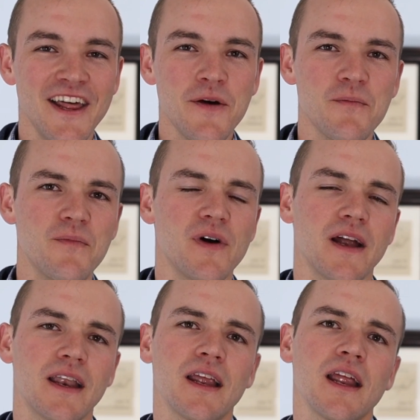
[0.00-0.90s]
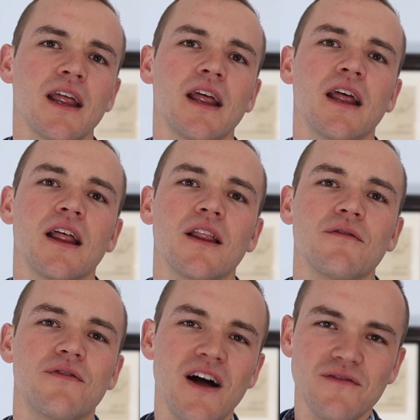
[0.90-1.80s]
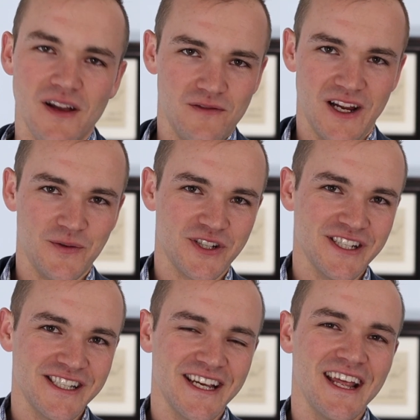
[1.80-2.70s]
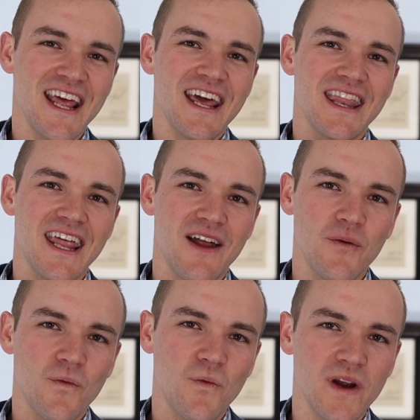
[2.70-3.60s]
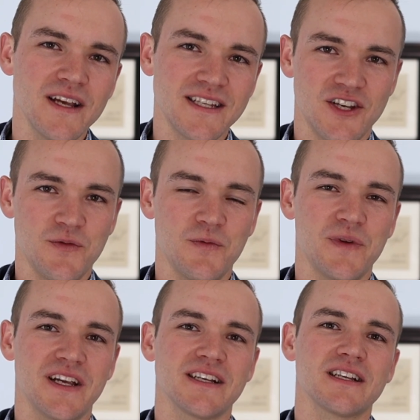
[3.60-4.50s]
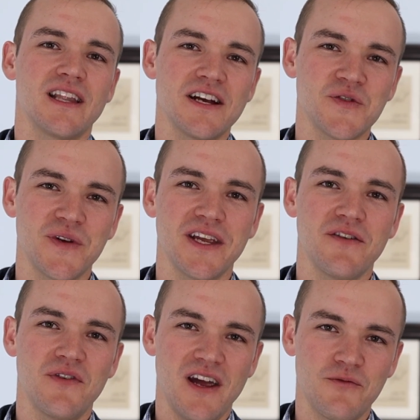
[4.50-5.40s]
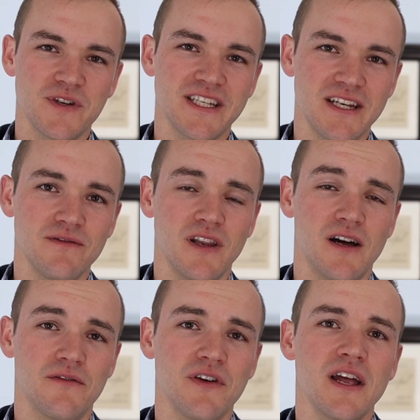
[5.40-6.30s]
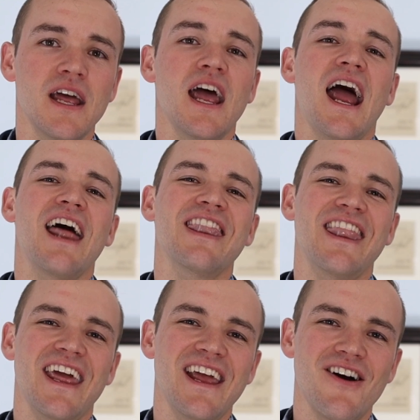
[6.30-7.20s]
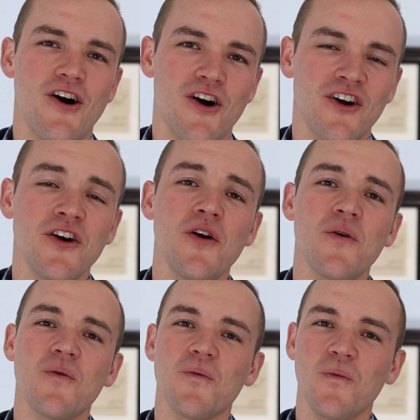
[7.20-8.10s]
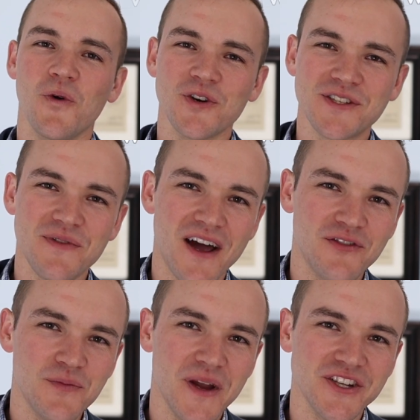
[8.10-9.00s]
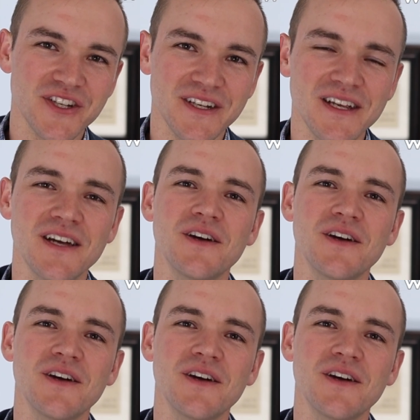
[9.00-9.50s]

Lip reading: But 5 love languages that we as human beings like to give and receive love. And they are words of affirmation,